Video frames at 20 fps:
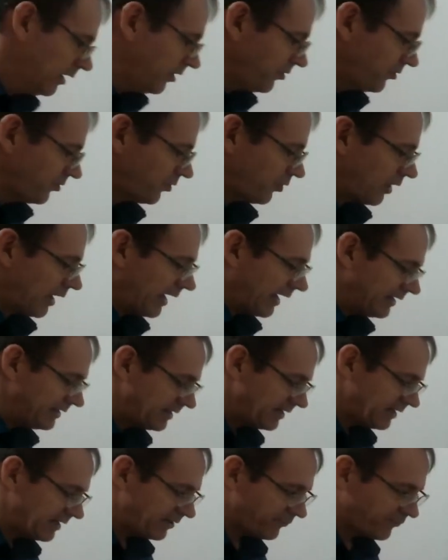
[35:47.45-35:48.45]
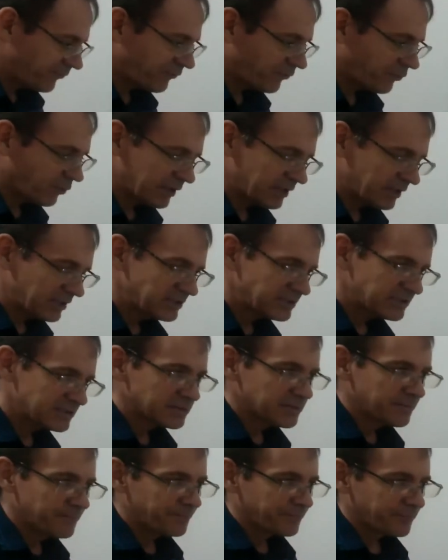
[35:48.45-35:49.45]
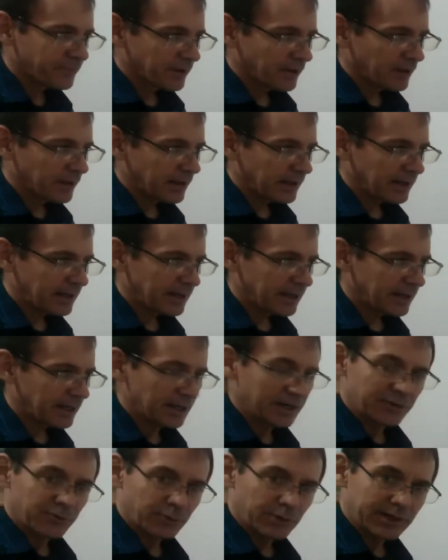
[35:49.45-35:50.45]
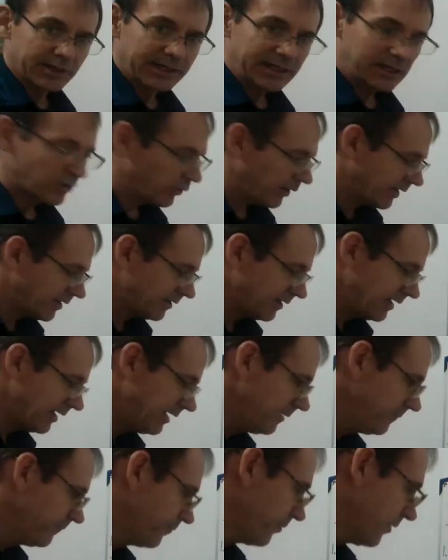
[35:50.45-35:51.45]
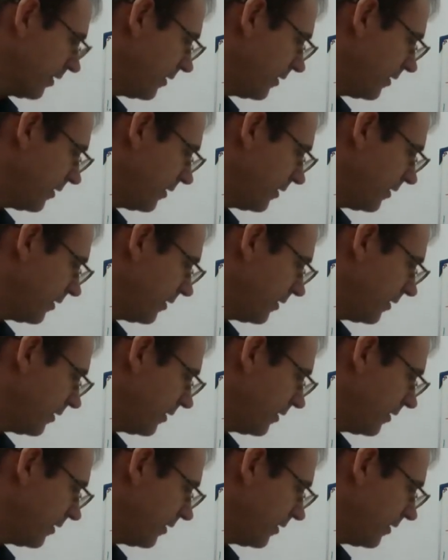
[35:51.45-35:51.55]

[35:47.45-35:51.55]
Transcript: so I did it for us really quickly.